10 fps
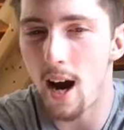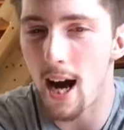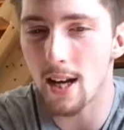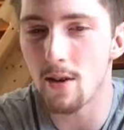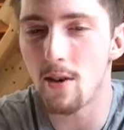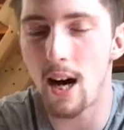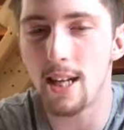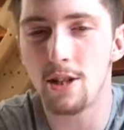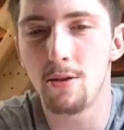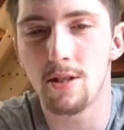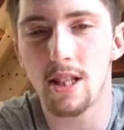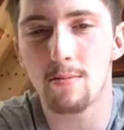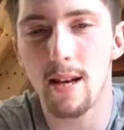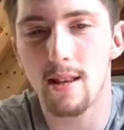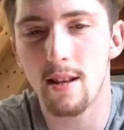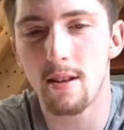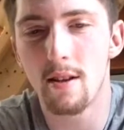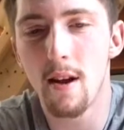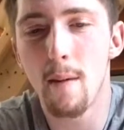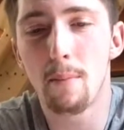I choose this method,
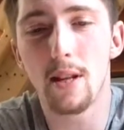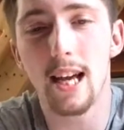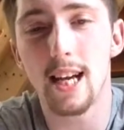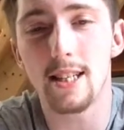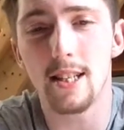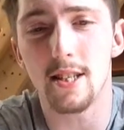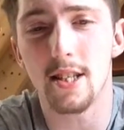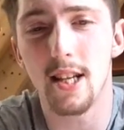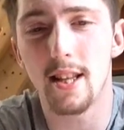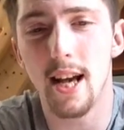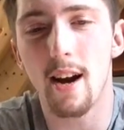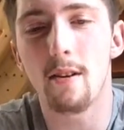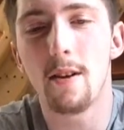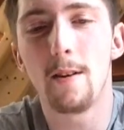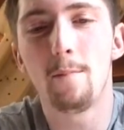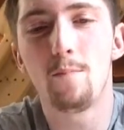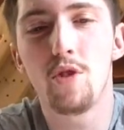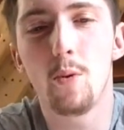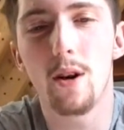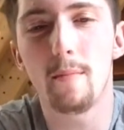but like I just did there,
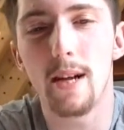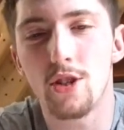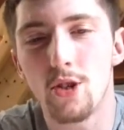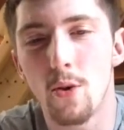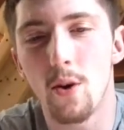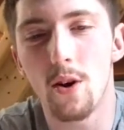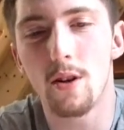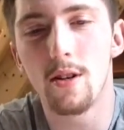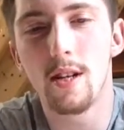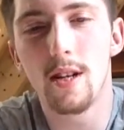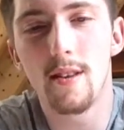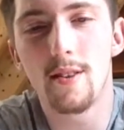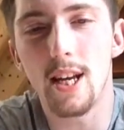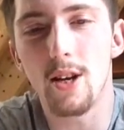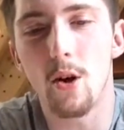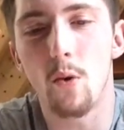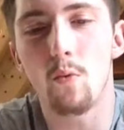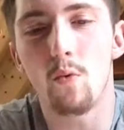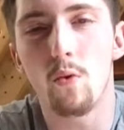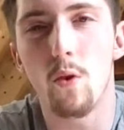you want to make sure that you don't
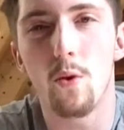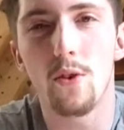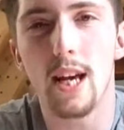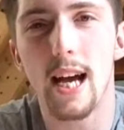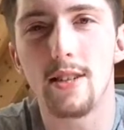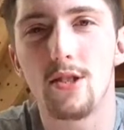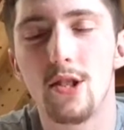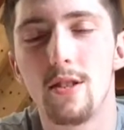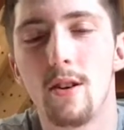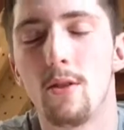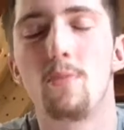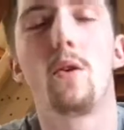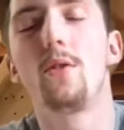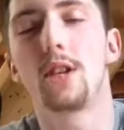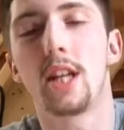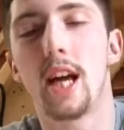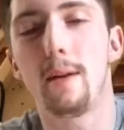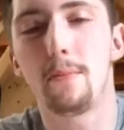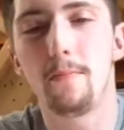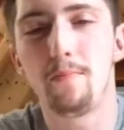roll the edge or roll the
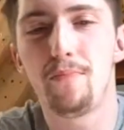tip.